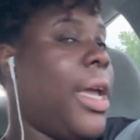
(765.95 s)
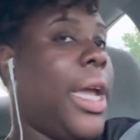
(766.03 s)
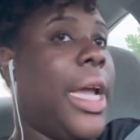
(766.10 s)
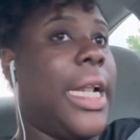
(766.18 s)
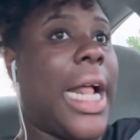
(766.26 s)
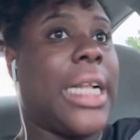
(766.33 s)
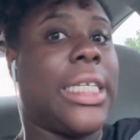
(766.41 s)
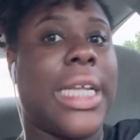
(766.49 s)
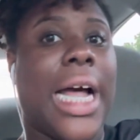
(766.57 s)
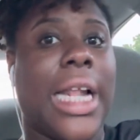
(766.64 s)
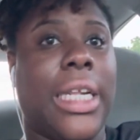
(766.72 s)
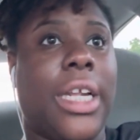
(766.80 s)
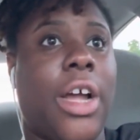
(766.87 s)
and I
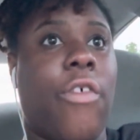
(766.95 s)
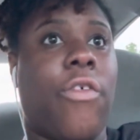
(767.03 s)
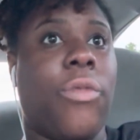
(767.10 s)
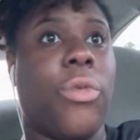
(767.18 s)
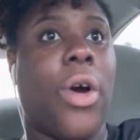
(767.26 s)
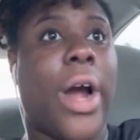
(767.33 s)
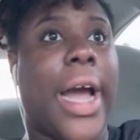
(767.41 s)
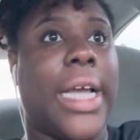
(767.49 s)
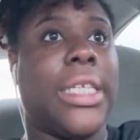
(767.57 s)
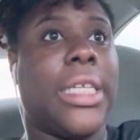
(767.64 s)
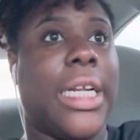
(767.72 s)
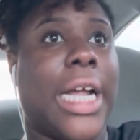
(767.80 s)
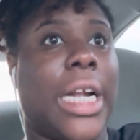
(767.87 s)
decided to live from
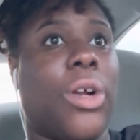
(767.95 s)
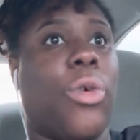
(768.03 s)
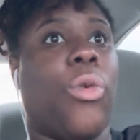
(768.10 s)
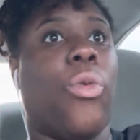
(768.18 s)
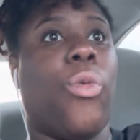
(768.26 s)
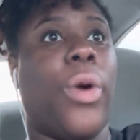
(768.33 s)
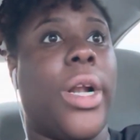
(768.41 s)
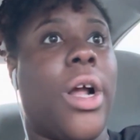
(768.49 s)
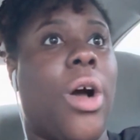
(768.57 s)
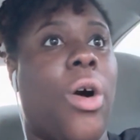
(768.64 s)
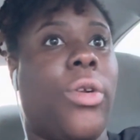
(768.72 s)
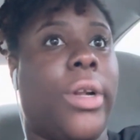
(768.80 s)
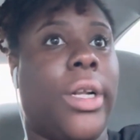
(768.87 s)
Christ and I done went
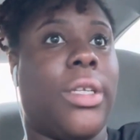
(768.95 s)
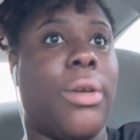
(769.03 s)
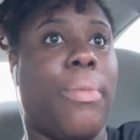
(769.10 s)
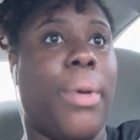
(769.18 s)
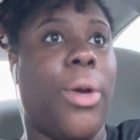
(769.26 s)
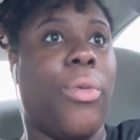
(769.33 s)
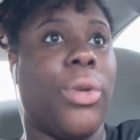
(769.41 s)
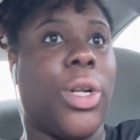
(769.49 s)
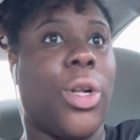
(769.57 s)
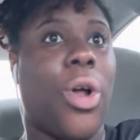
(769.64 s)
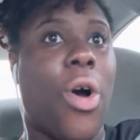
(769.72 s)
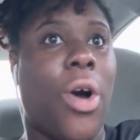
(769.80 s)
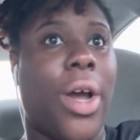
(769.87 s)
on to be with the
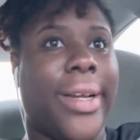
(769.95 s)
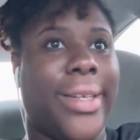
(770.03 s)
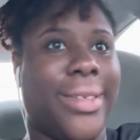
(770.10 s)
Lord,